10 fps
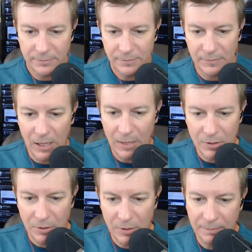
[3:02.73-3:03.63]
live
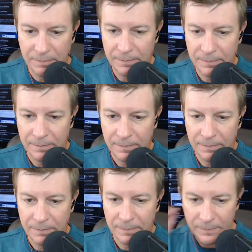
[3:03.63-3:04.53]
stream.
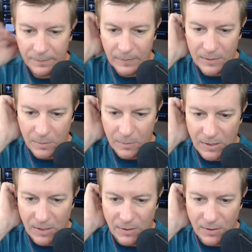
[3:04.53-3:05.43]
Somebody
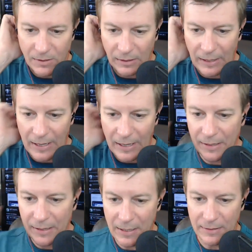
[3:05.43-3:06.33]
says it's
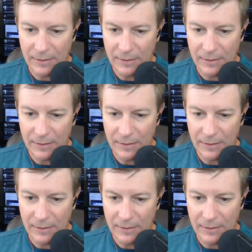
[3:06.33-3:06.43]
lagging.